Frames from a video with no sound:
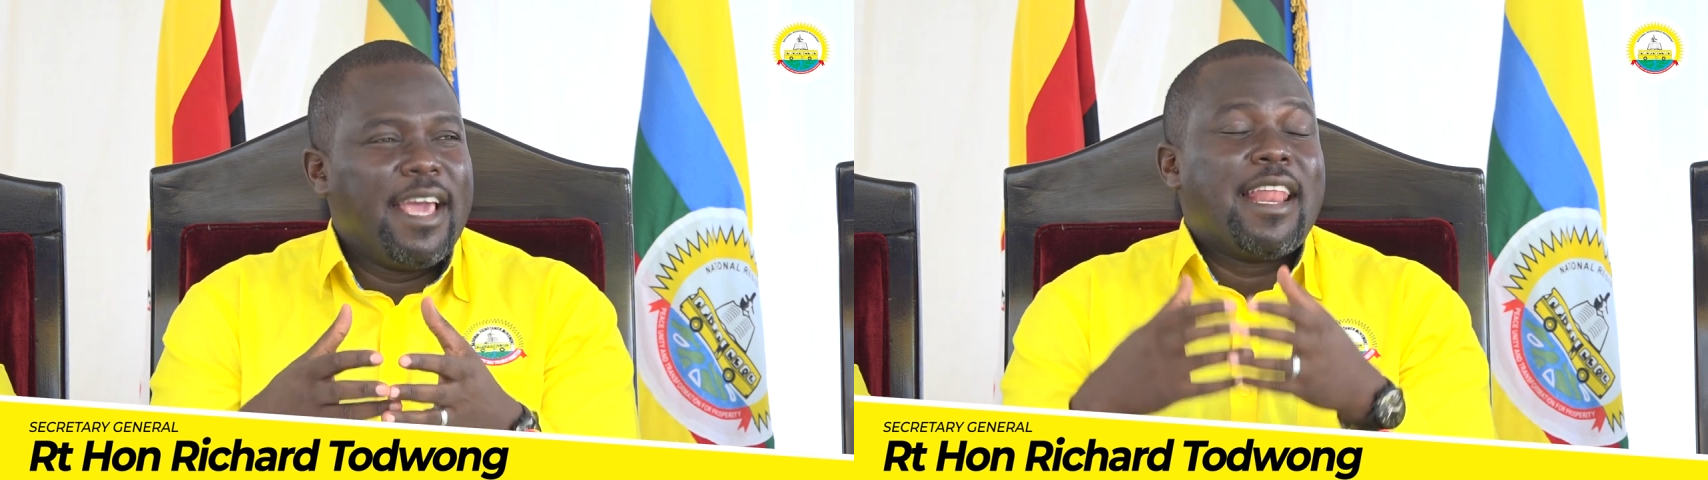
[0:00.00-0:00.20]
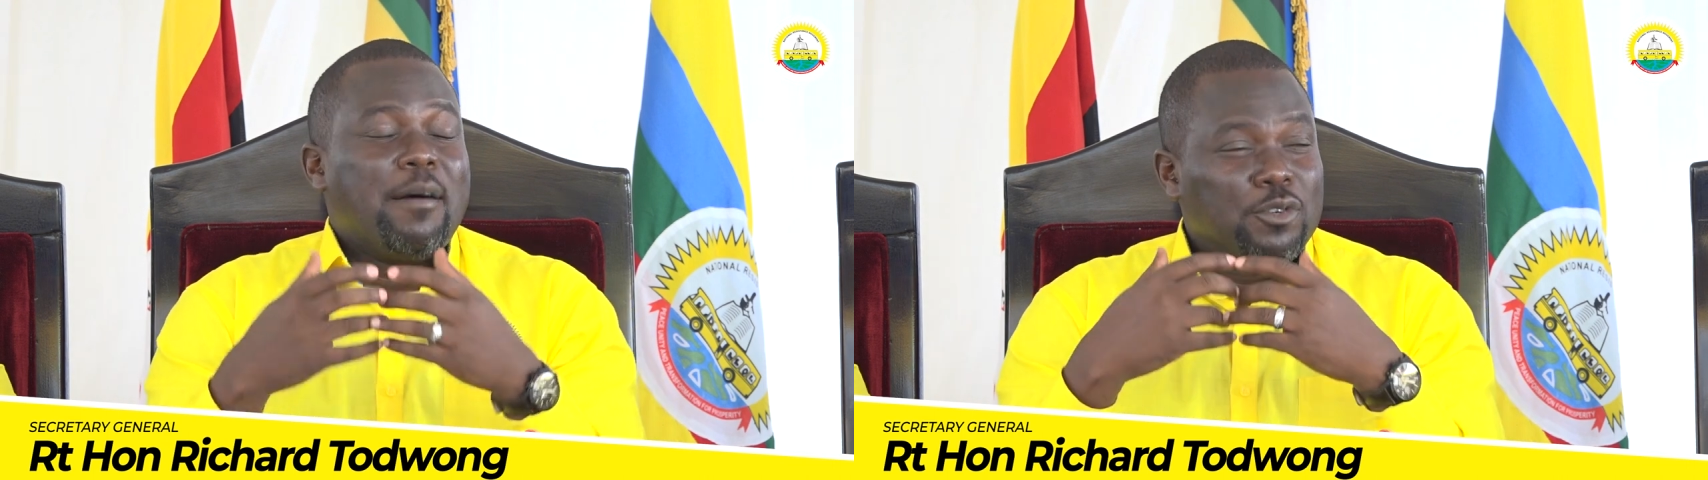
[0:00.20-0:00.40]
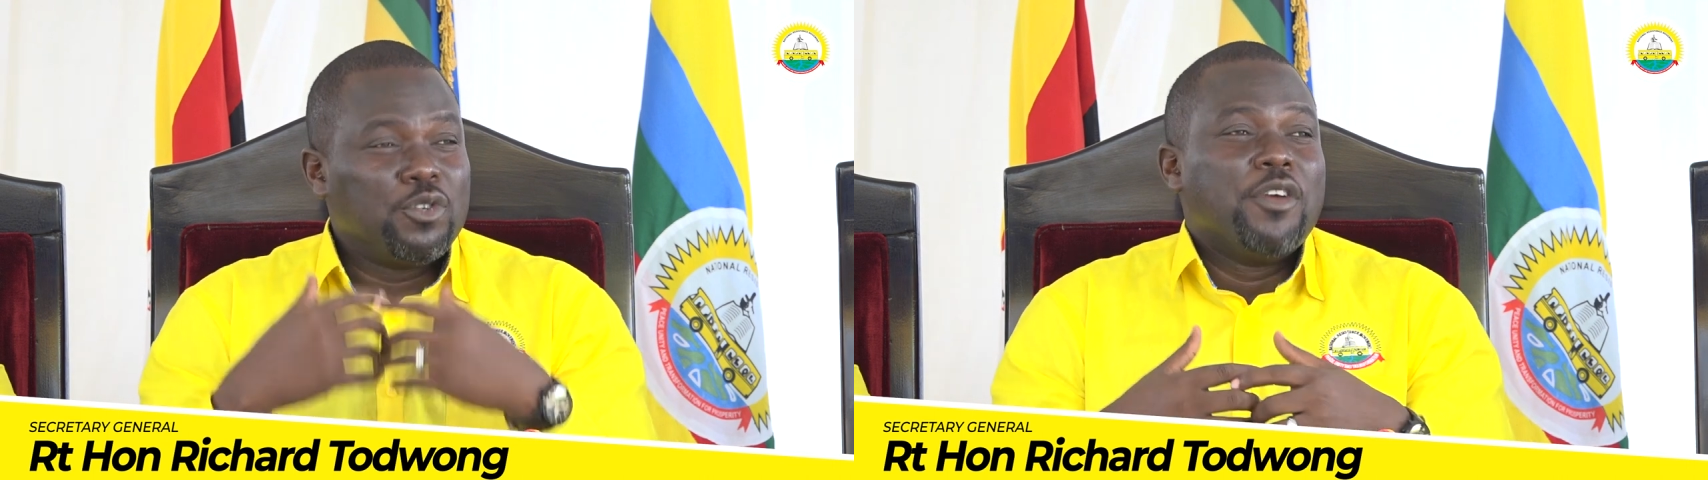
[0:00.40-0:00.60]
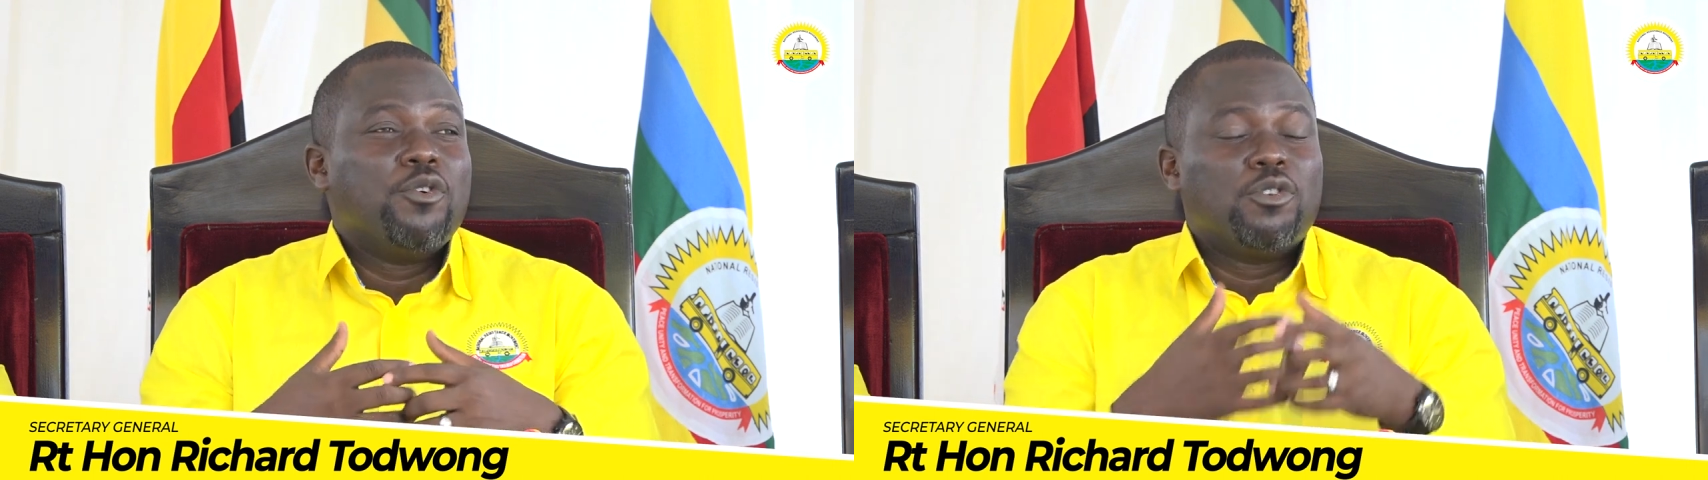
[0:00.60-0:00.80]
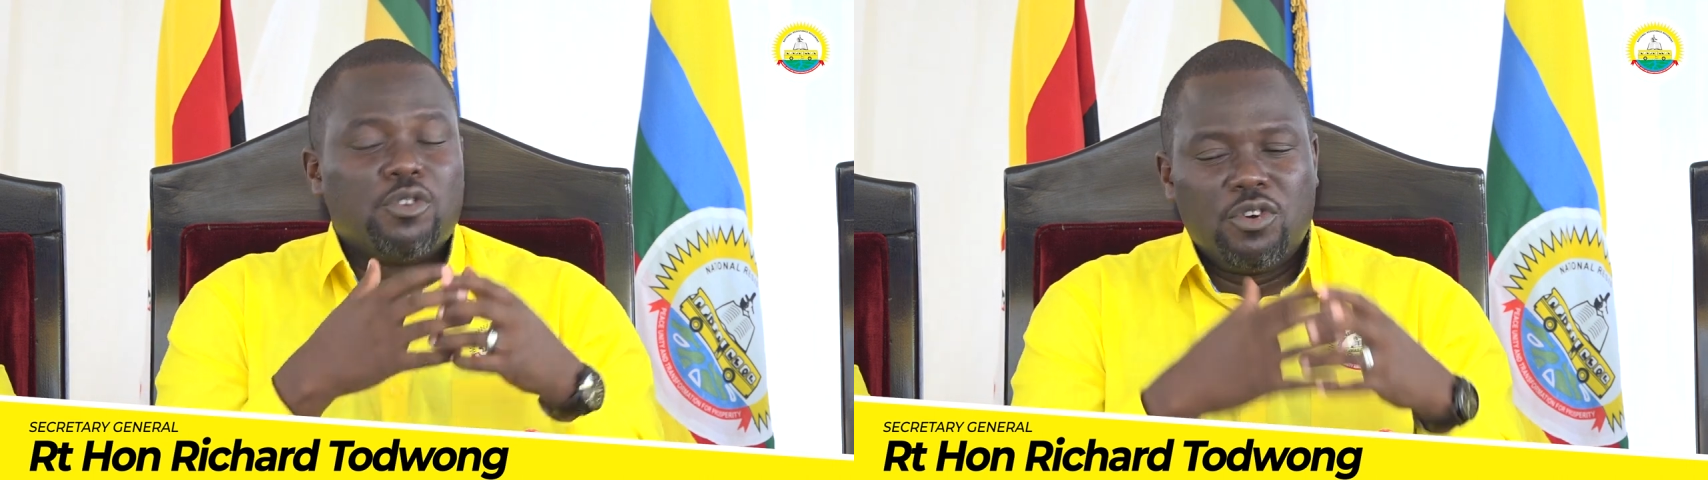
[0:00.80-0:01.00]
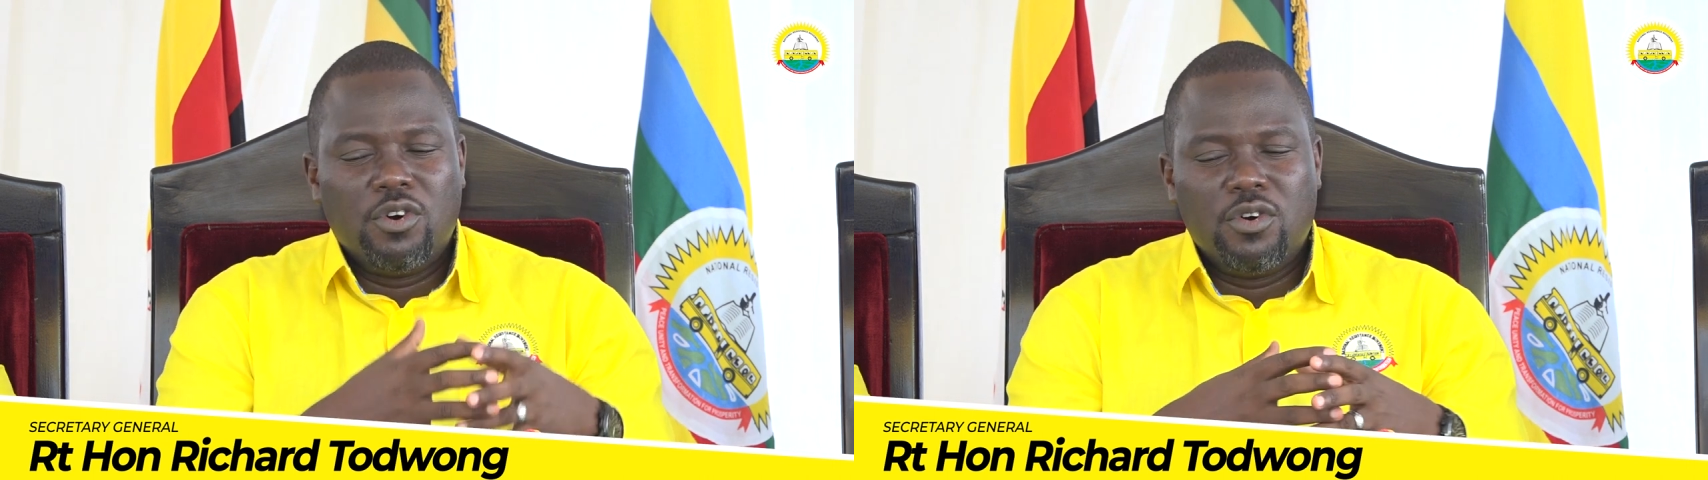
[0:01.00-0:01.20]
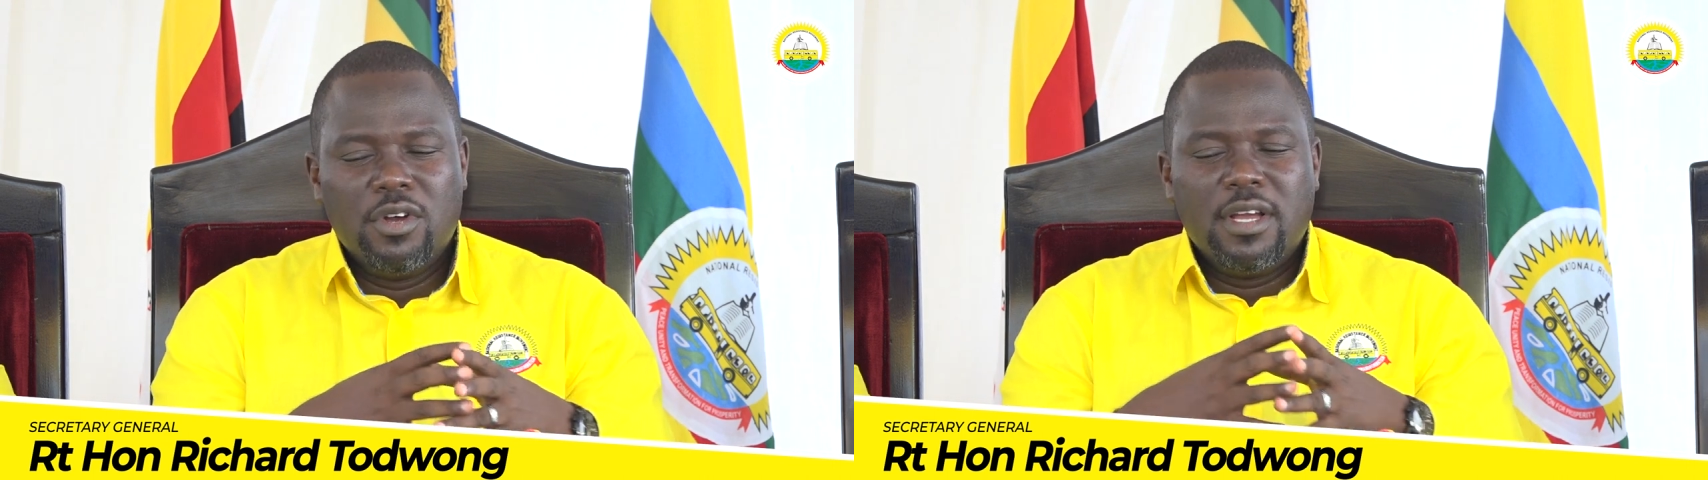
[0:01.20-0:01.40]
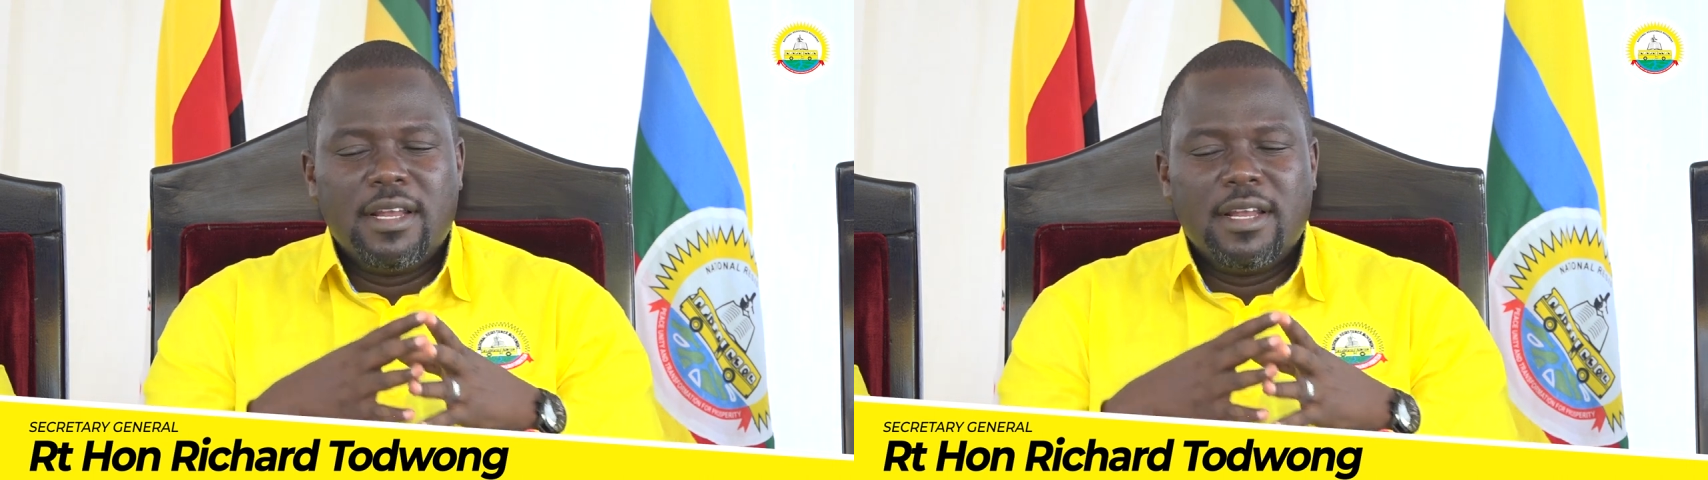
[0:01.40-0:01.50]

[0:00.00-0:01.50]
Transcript: and I'm sure you also know